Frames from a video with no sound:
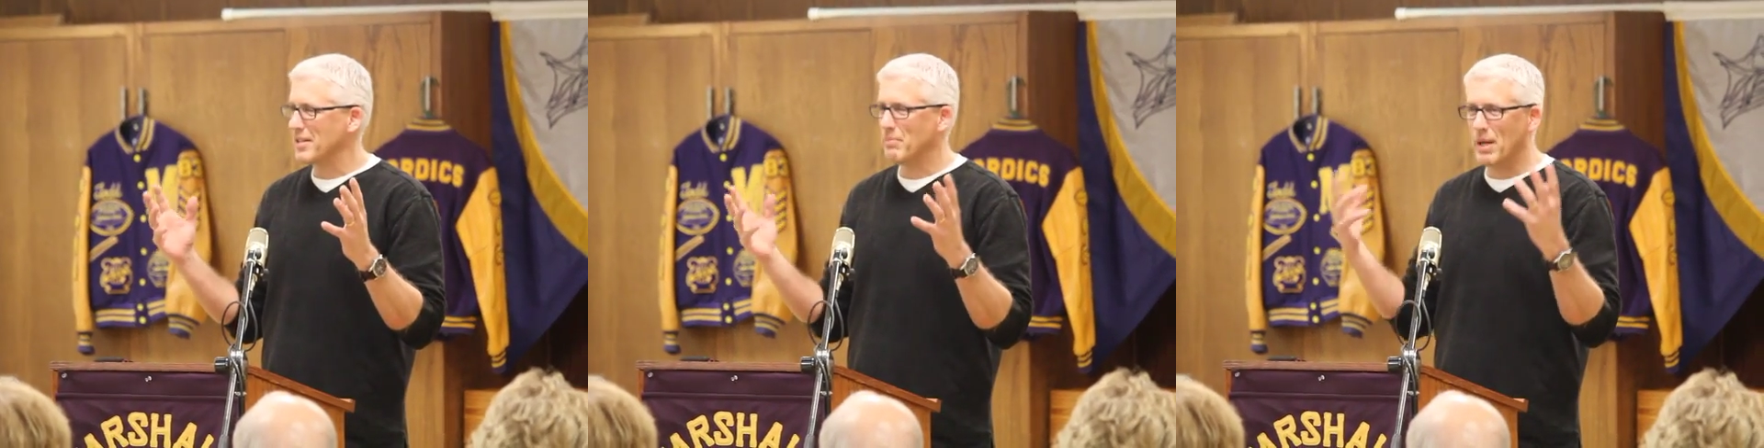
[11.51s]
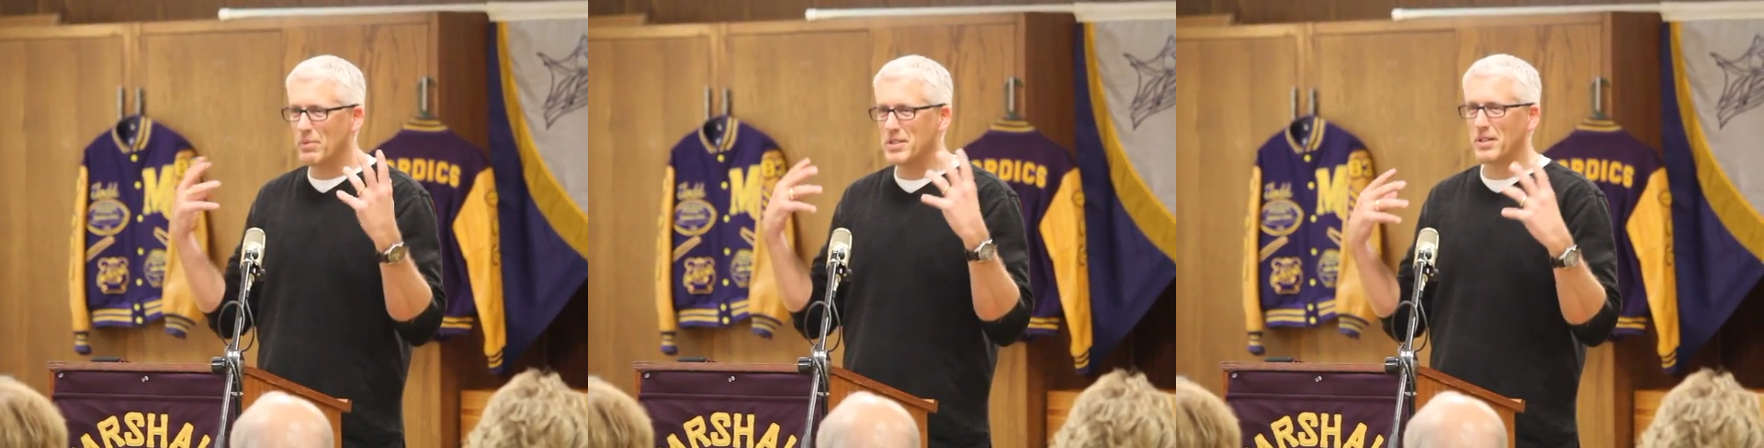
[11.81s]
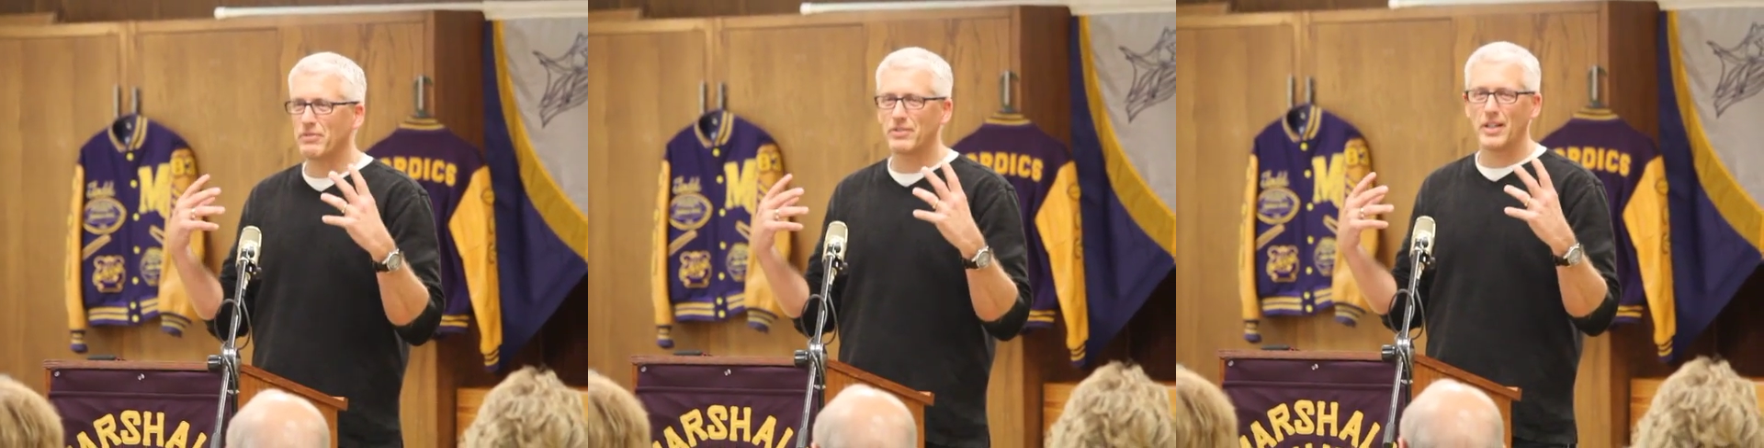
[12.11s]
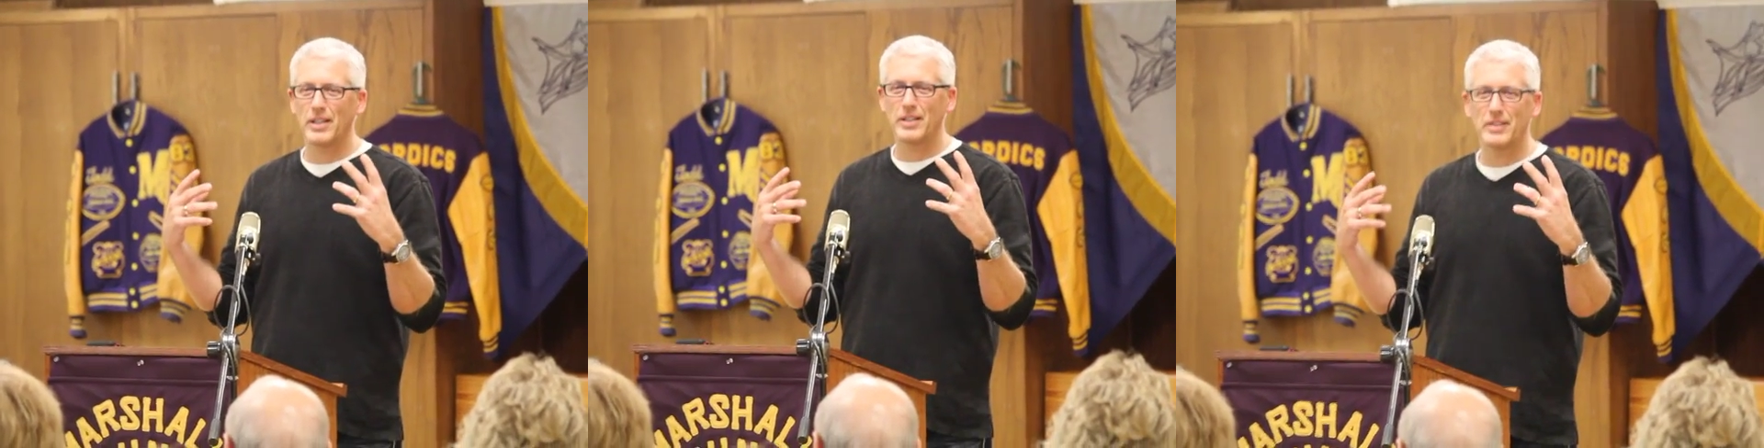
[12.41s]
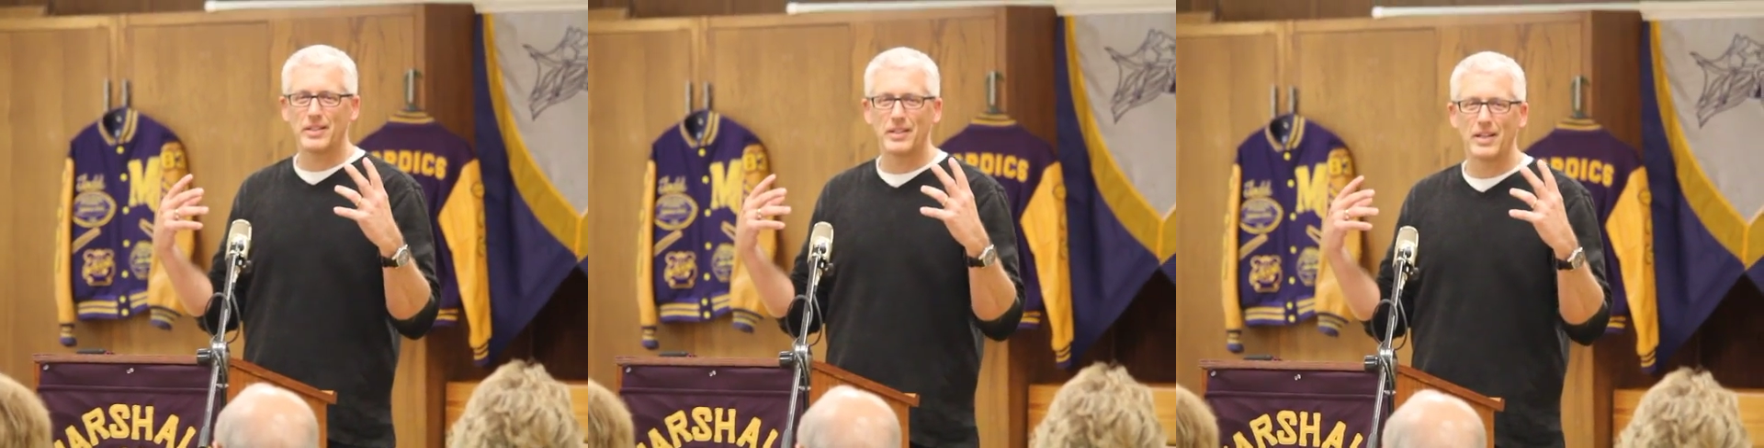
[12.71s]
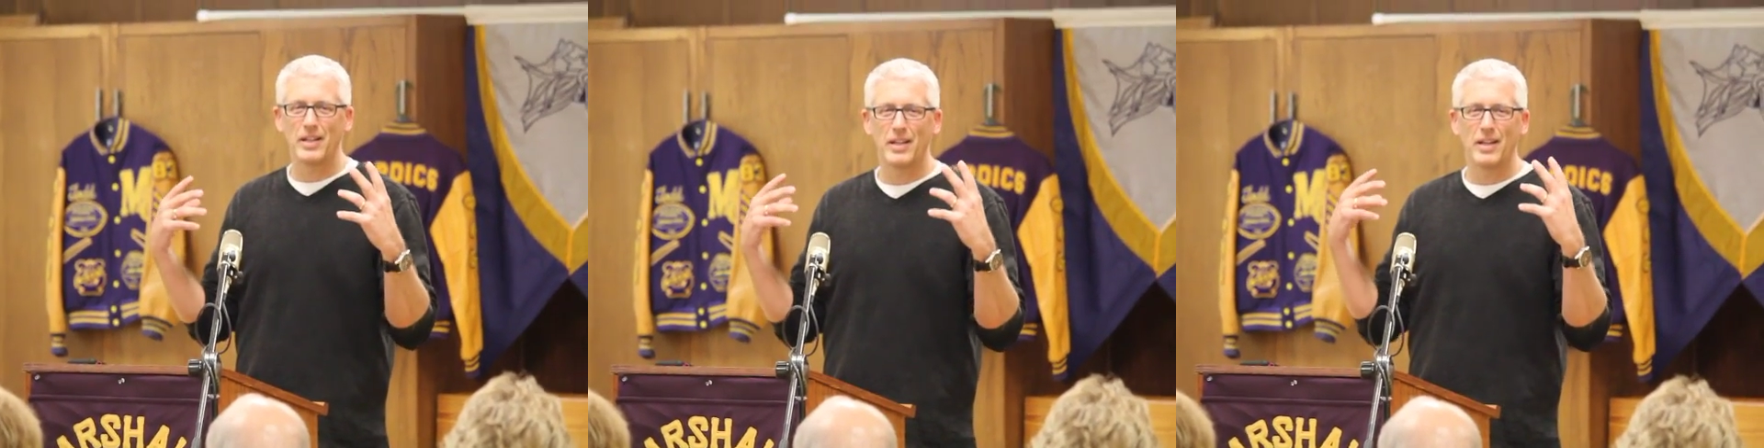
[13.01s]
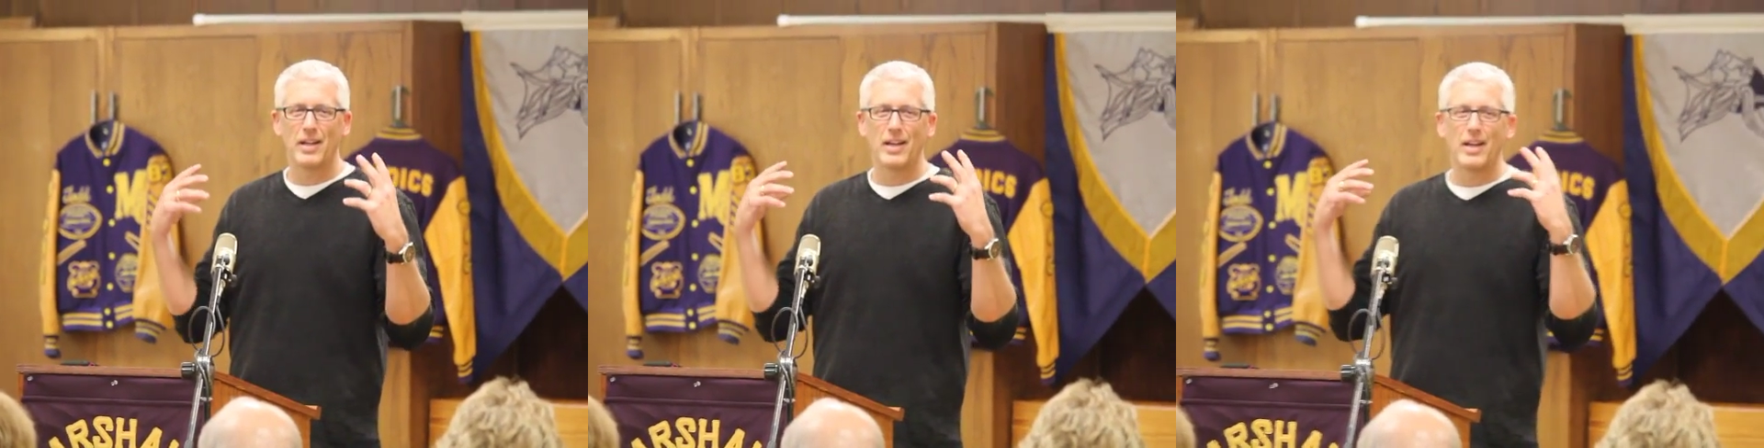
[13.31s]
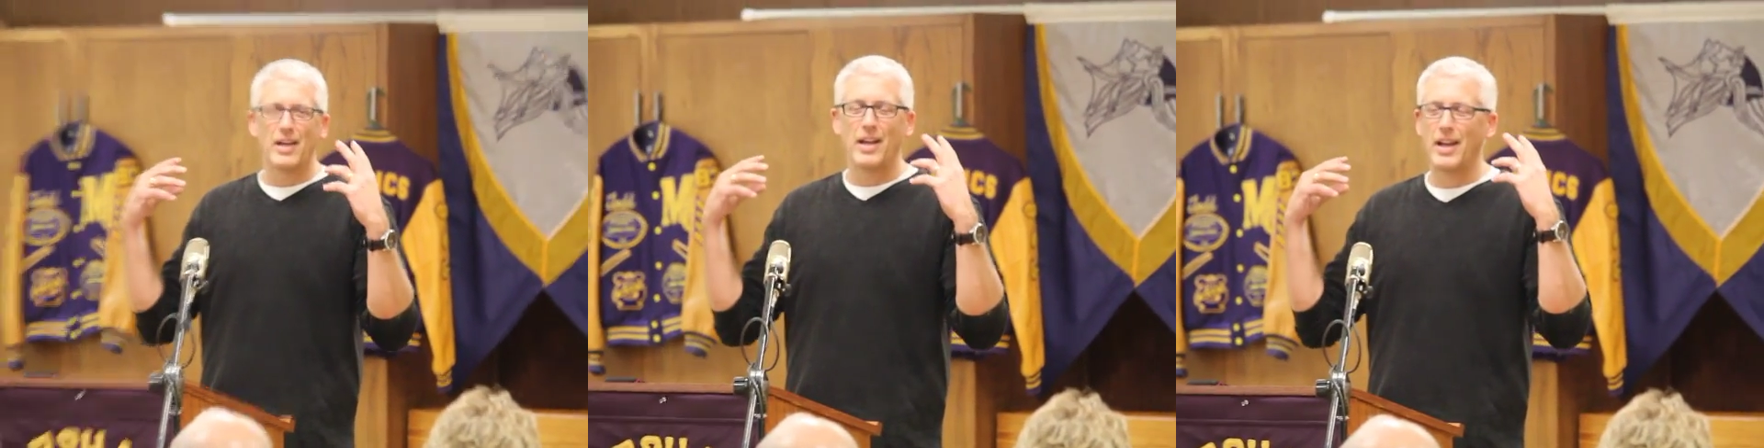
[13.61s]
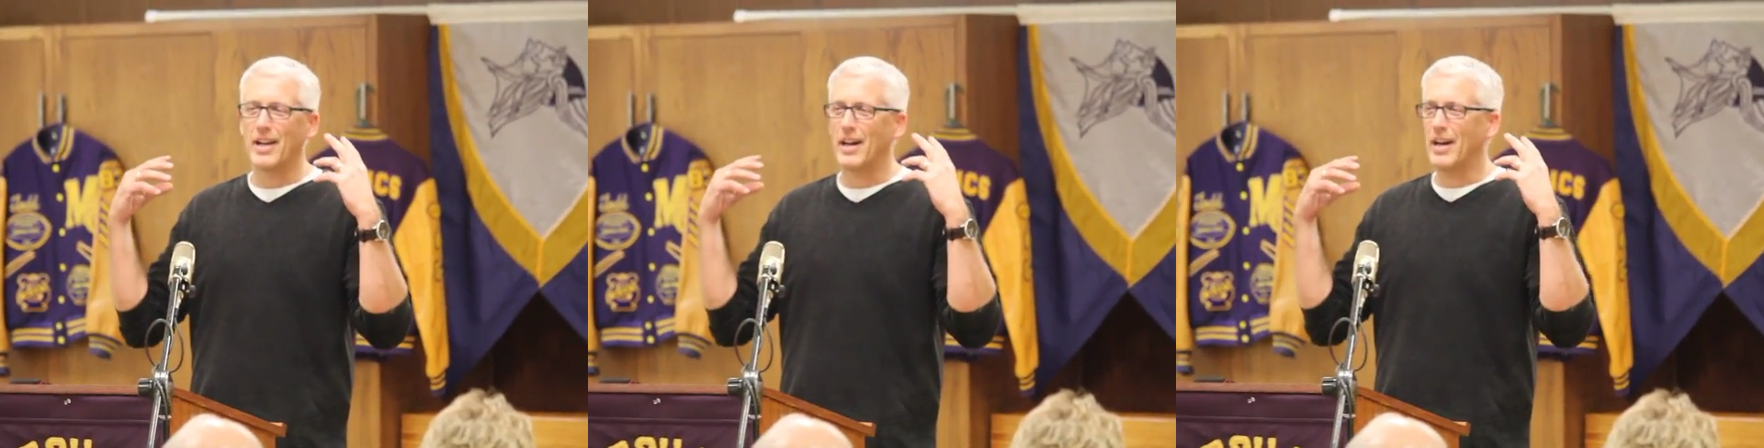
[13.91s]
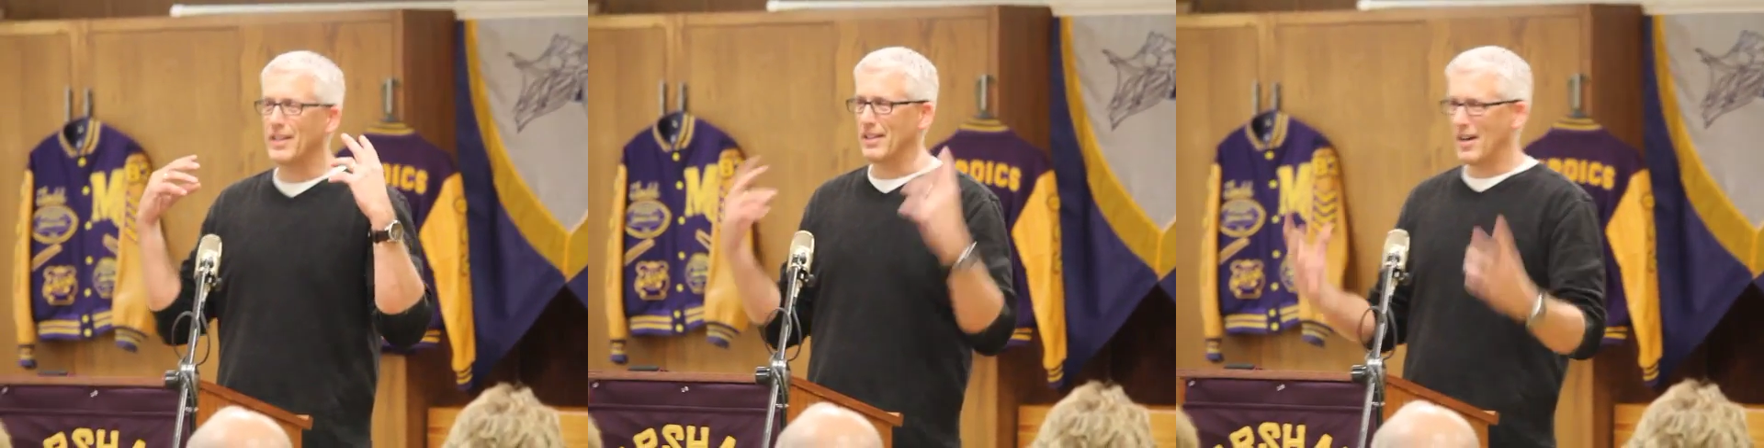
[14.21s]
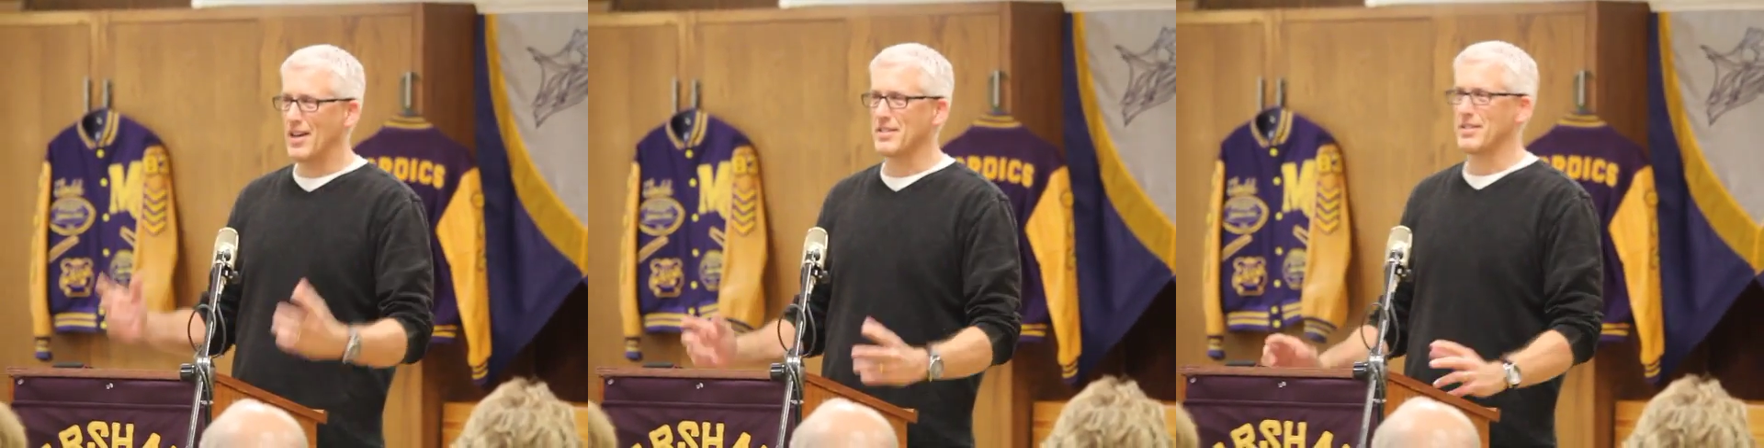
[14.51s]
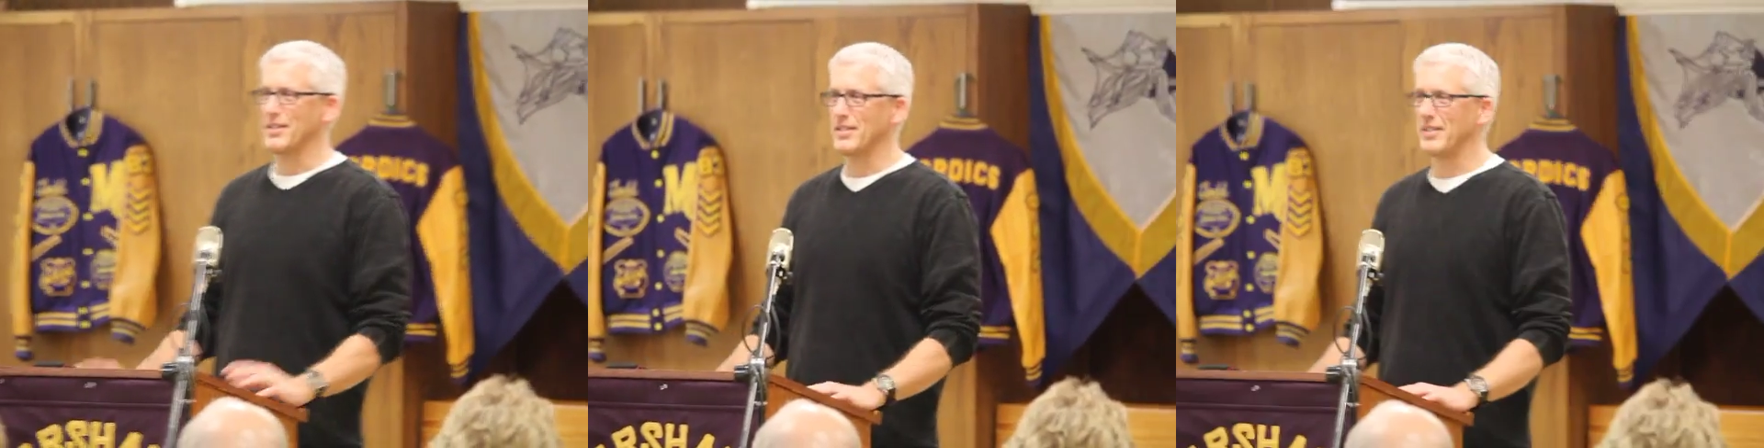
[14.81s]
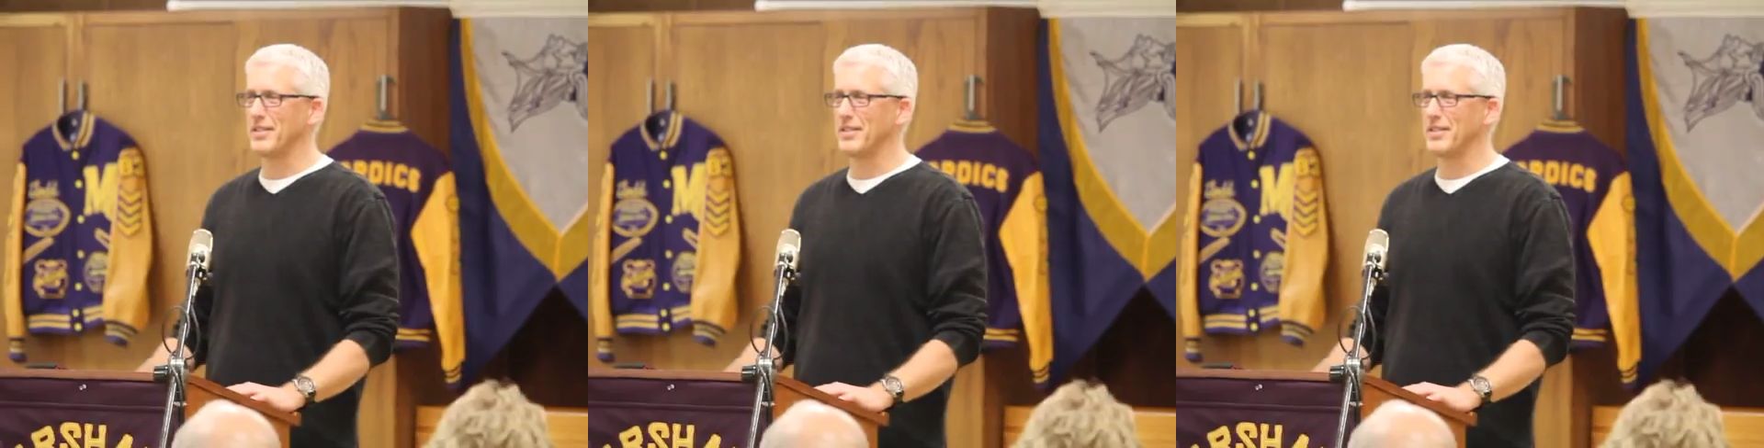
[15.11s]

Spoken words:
The memories are flooding. And I lost it.